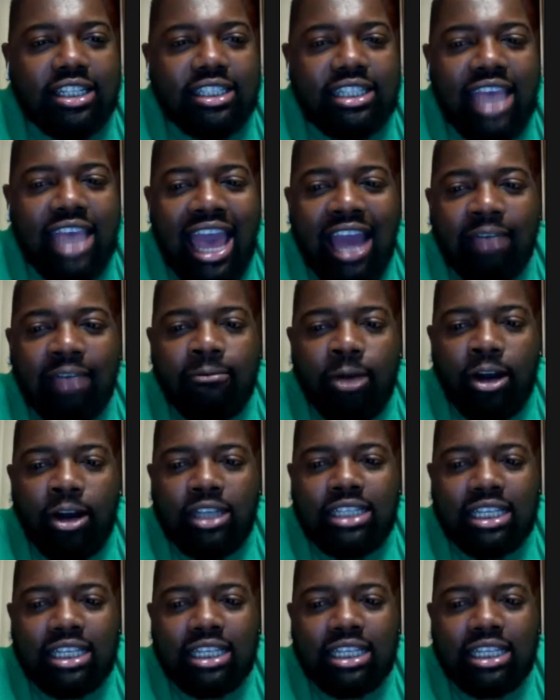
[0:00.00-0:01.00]
Zach Moss
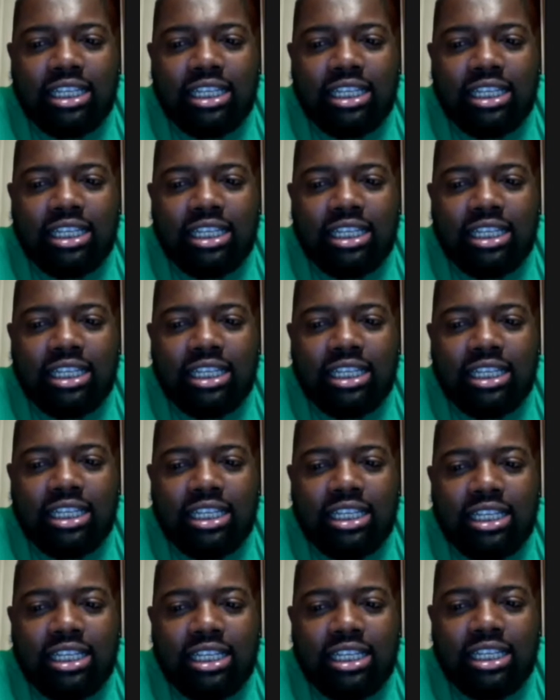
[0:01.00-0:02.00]
has gotten a
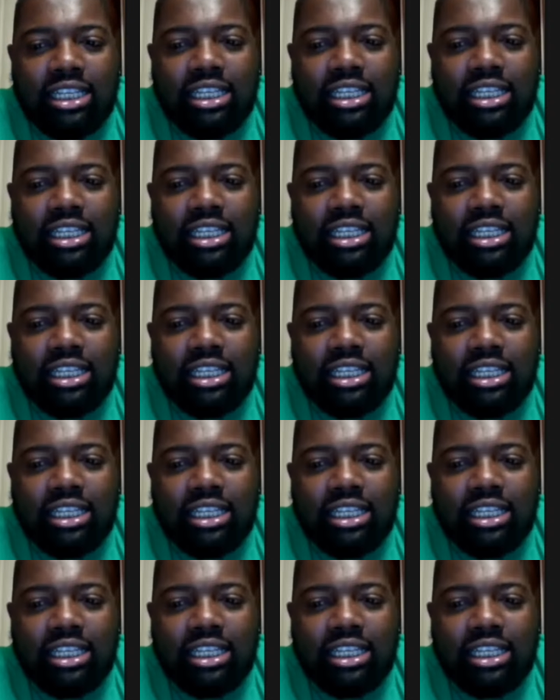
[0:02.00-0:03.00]
touchdown on the goal line in
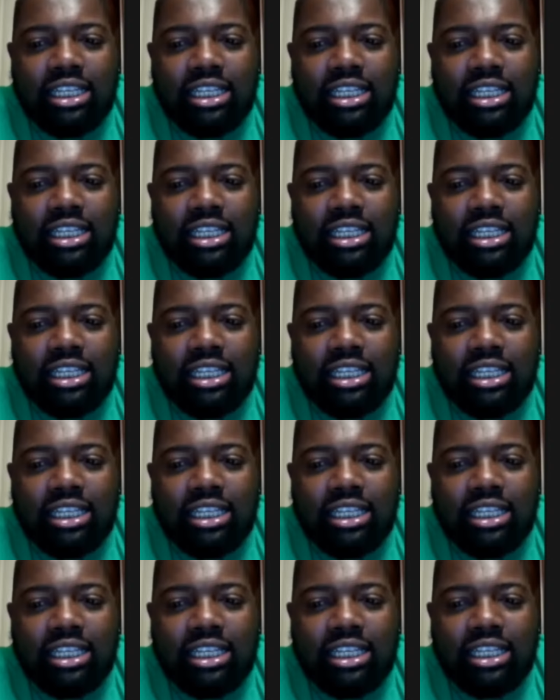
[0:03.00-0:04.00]
most of their games this
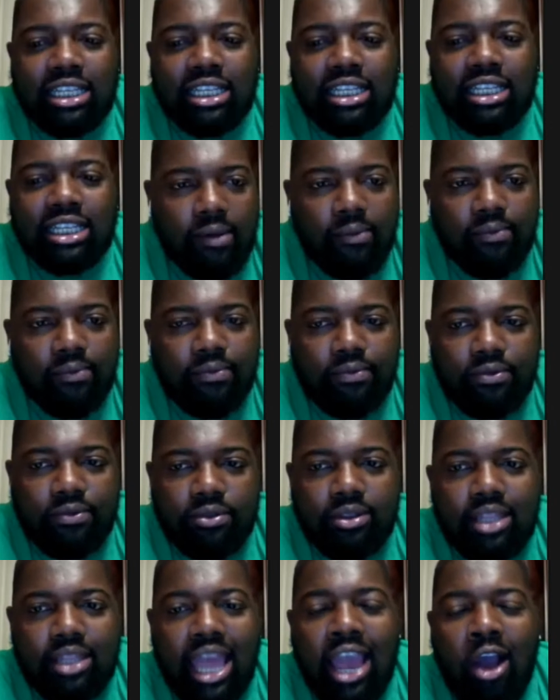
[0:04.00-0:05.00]
year.
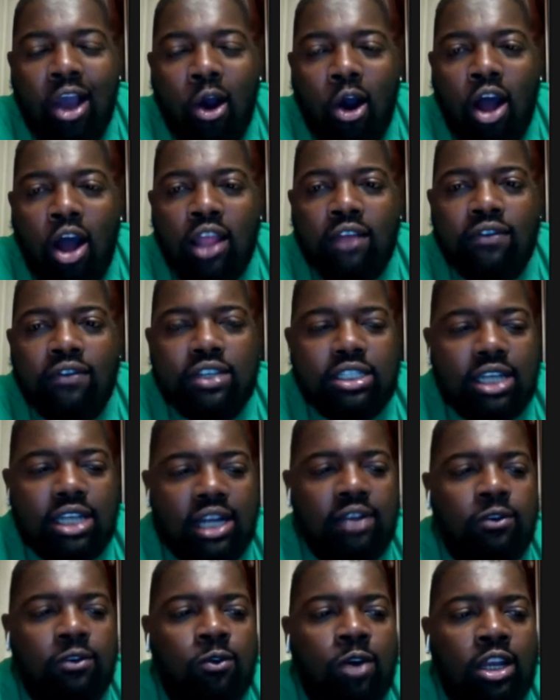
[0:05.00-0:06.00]
They all of a
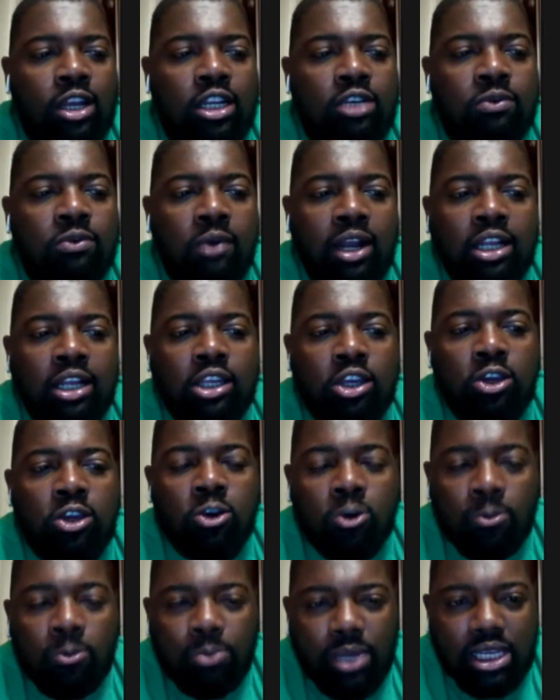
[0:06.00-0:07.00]
sudden want to run
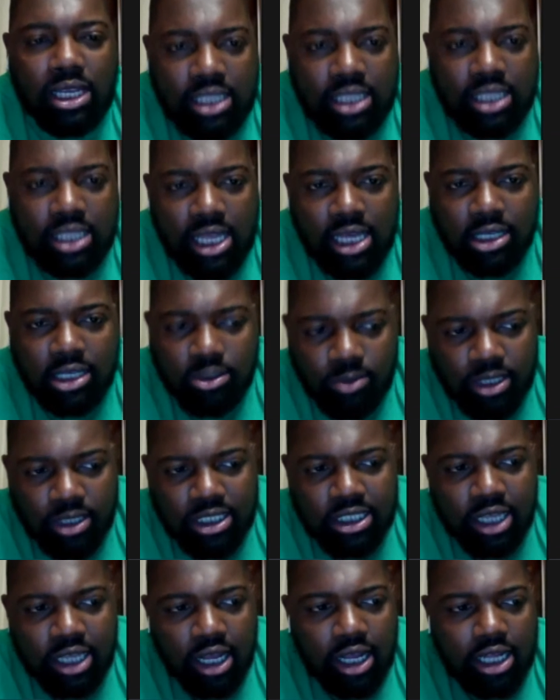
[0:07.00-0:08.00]
QB sneaks
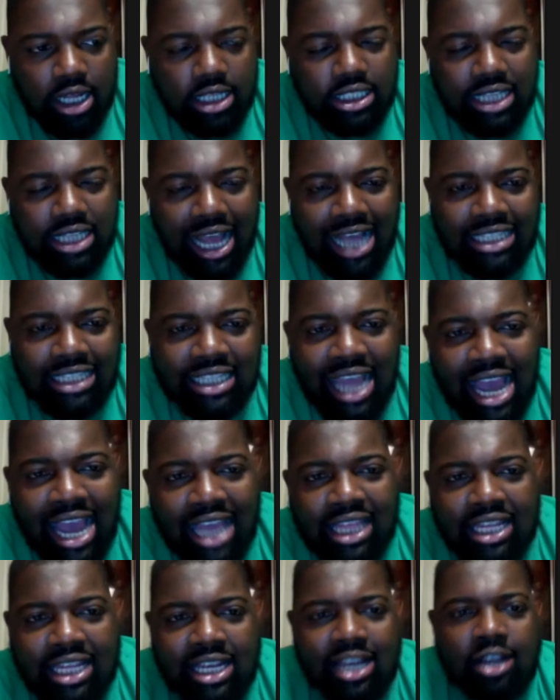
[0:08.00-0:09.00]
with Josh
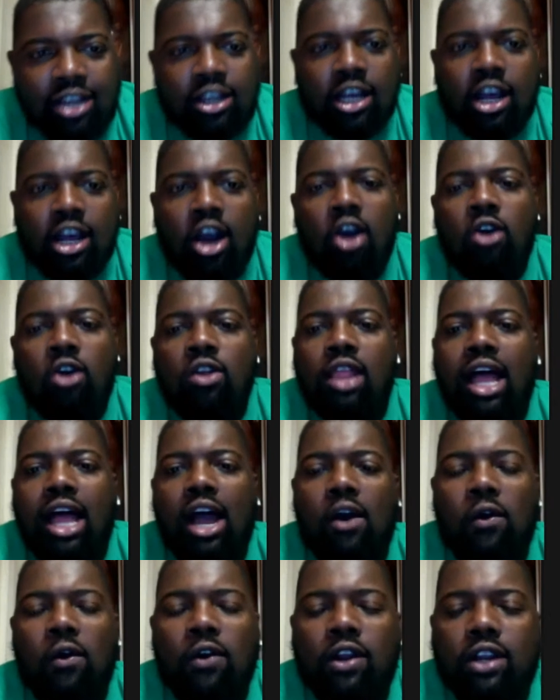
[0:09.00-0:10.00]
Allen on the goal
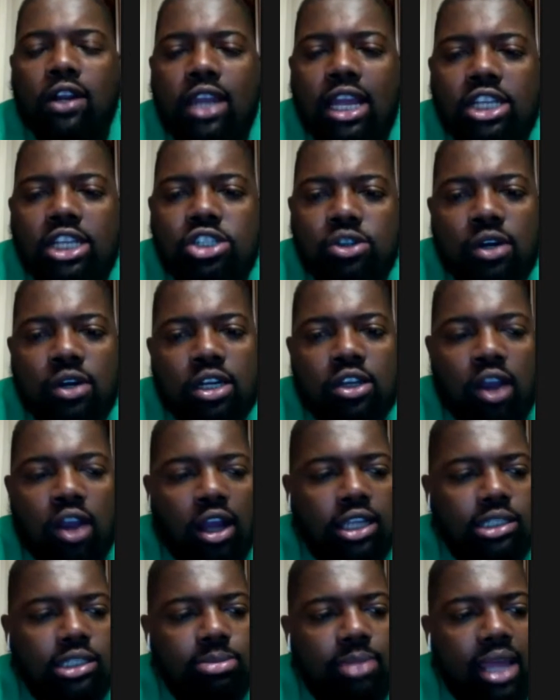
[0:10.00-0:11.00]
line or on that short
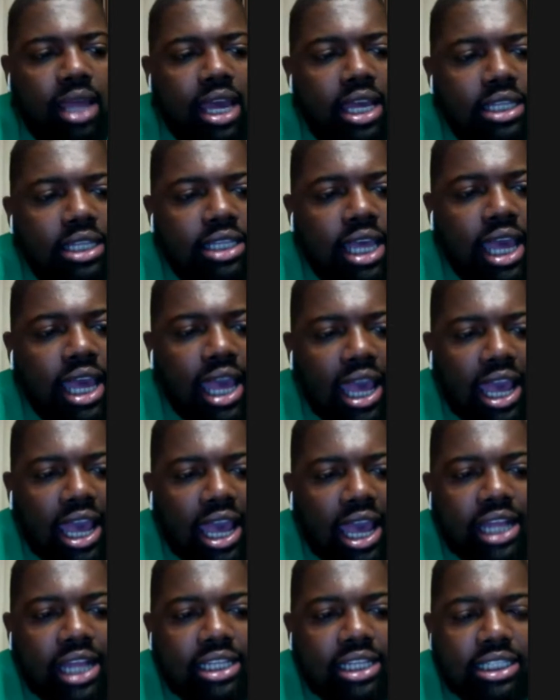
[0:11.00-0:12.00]
yardage plays,
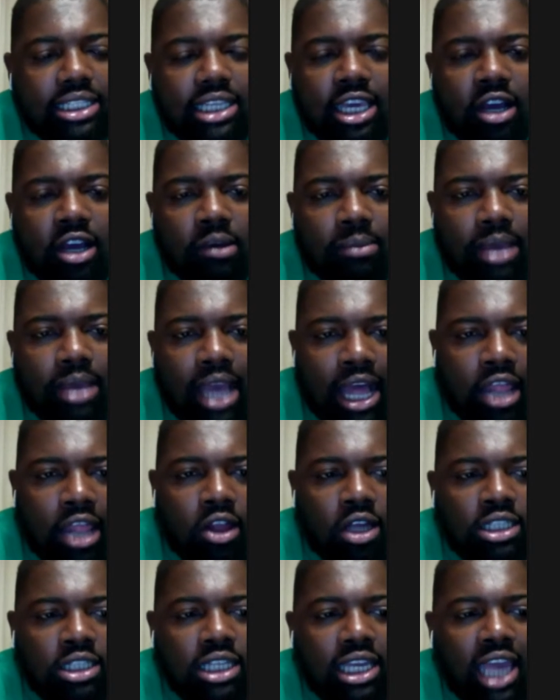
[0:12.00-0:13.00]
and they just killed me. I
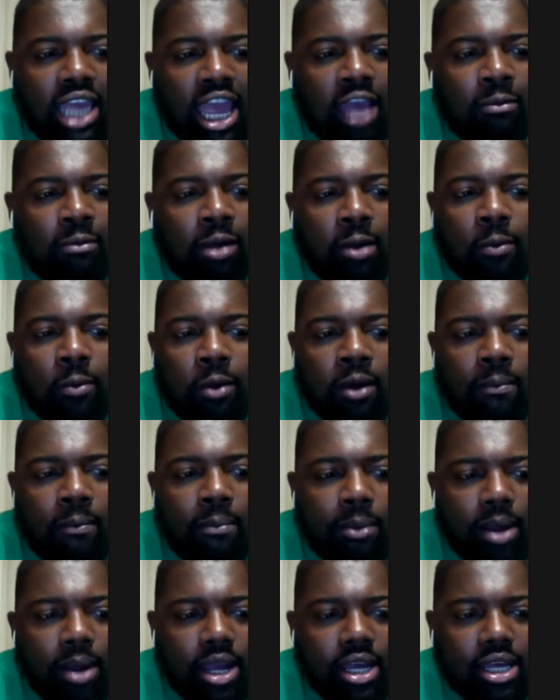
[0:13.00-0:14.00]
lost the game by 1
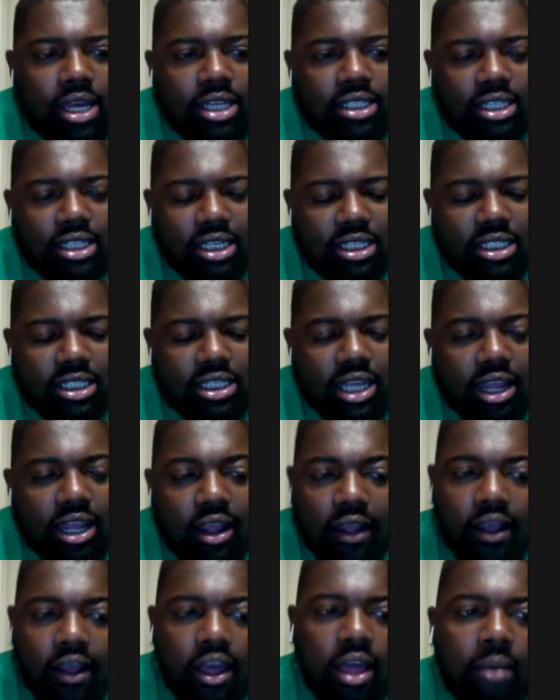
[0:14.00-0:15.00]
point because of this shit.
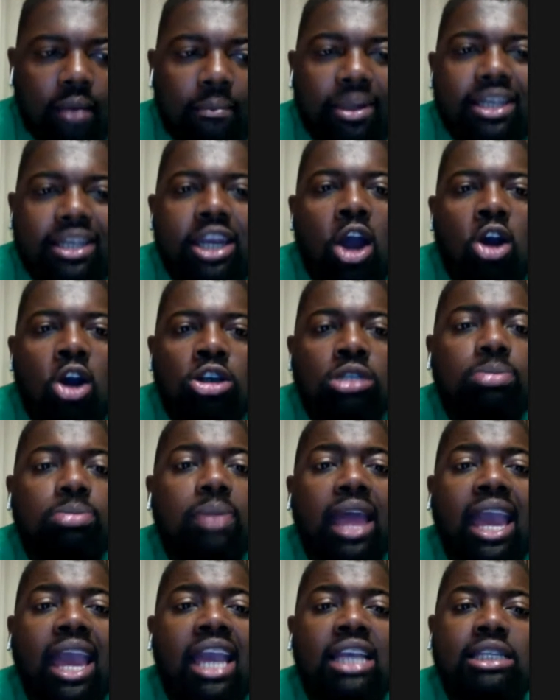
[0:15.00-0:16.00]
But those
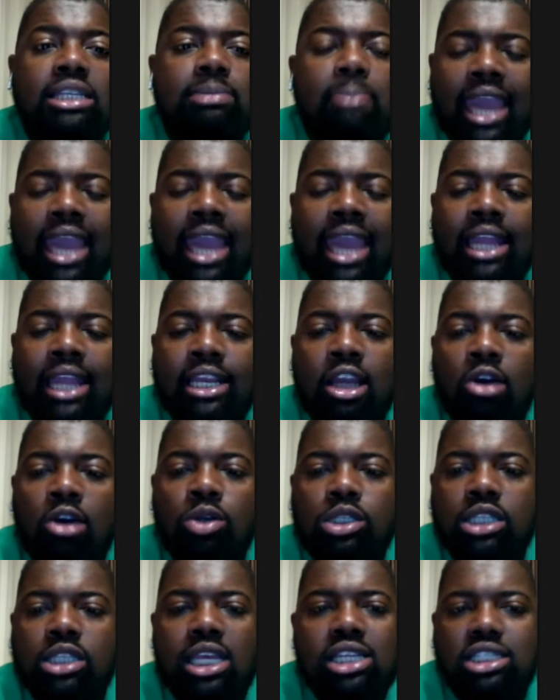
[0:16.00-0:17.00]
plays made
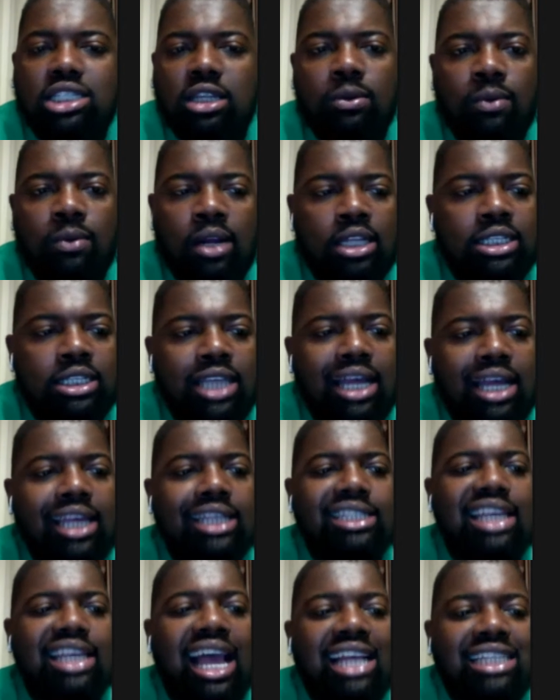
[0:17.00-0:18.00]
no sense to run.
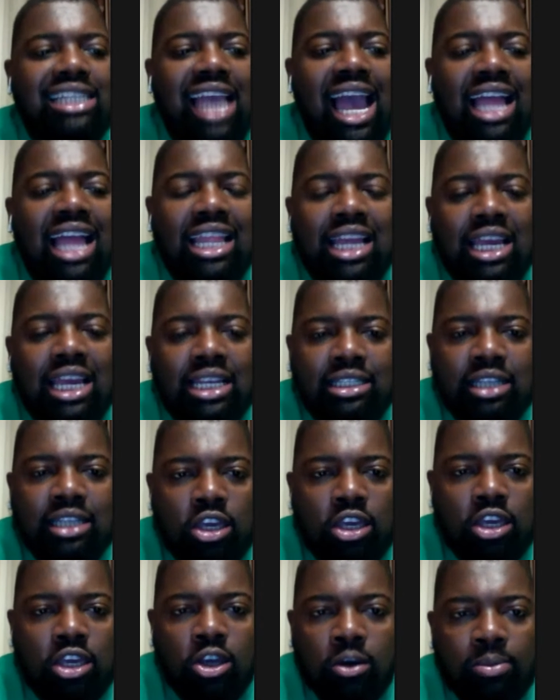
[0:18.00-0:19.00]
Josh Allen isn't a
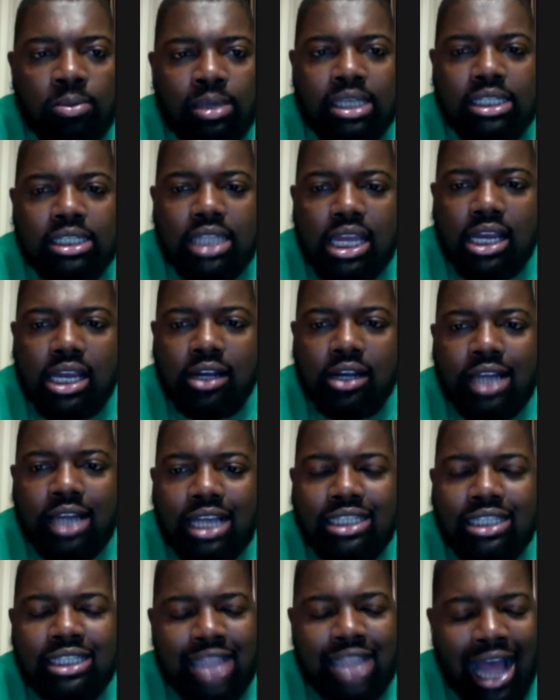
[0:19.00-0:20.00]
QB sneaker.
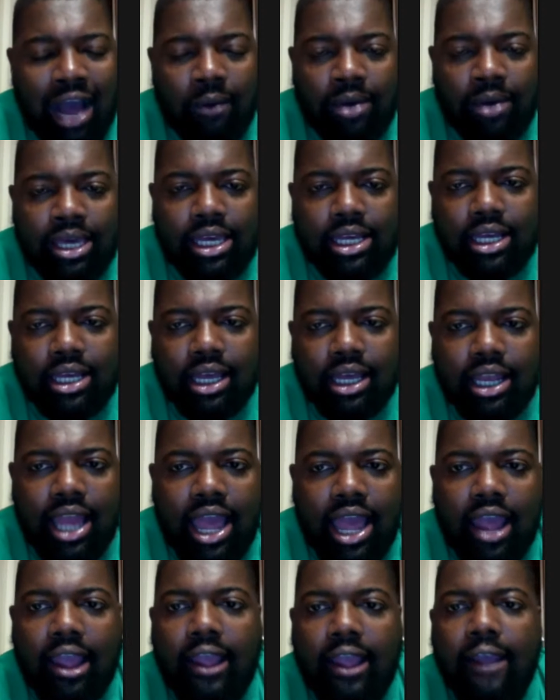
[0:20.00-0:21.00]
That's not what he's good
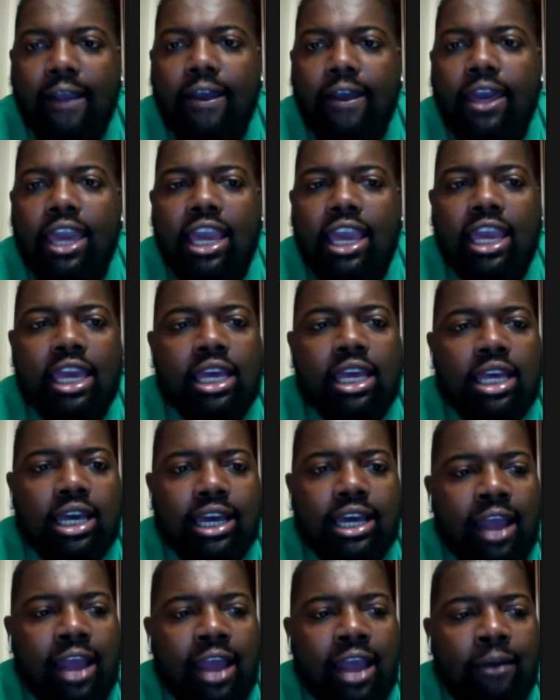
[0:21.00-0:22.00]
at. He's
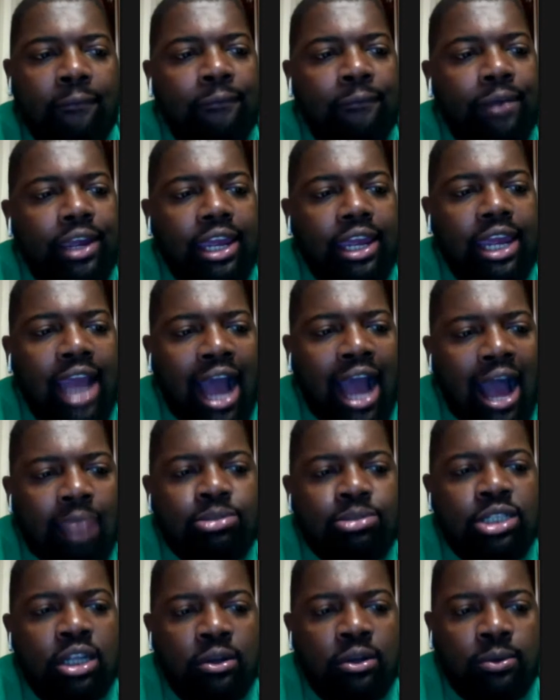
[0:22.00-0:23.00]
good at read
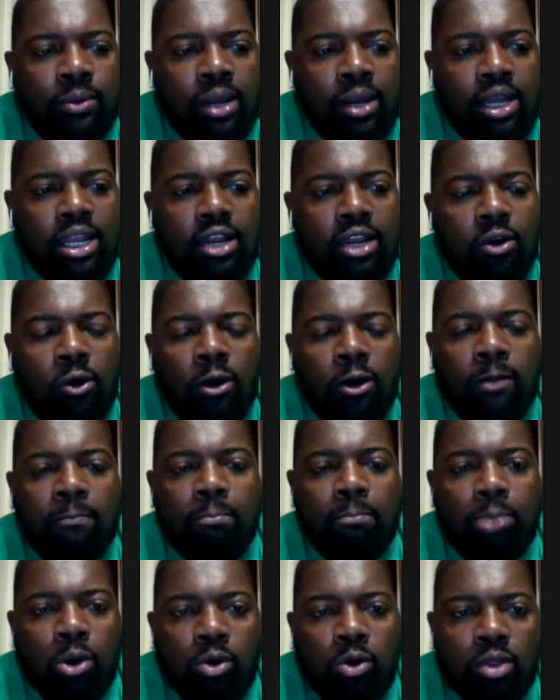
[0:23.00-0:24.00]
option running or
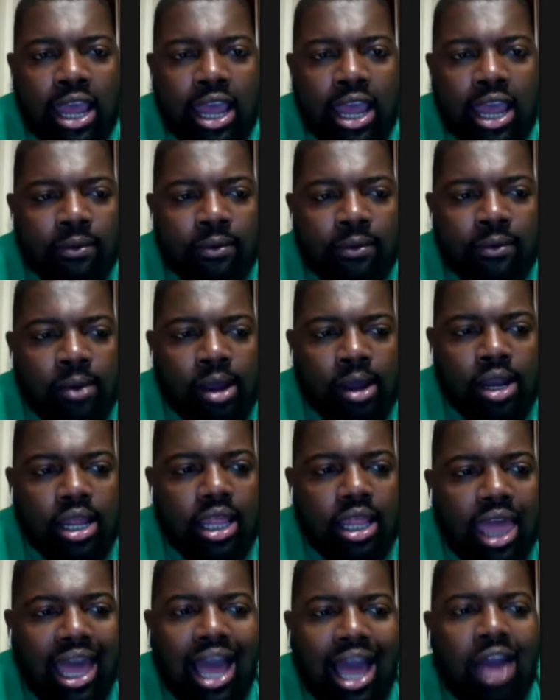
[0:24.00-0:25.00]
bootleg running.
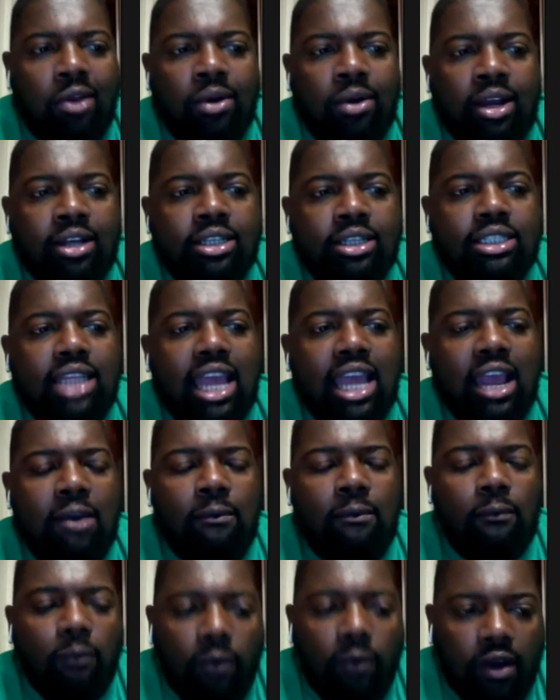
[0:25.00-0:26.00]
Like I don't
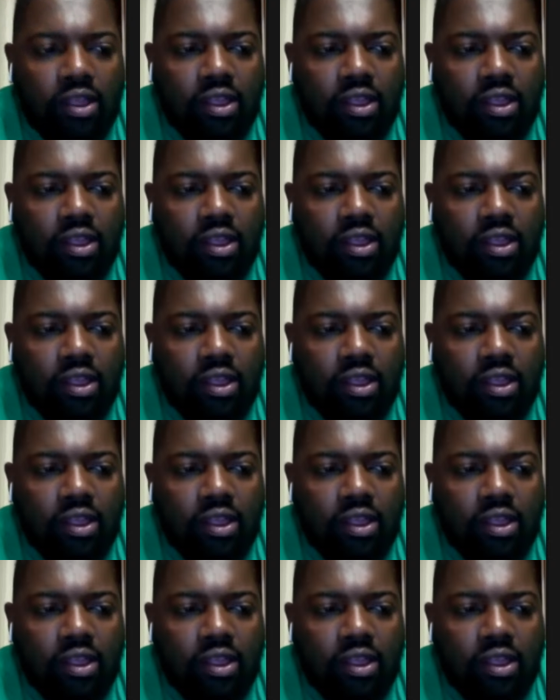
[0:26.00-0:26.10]
understand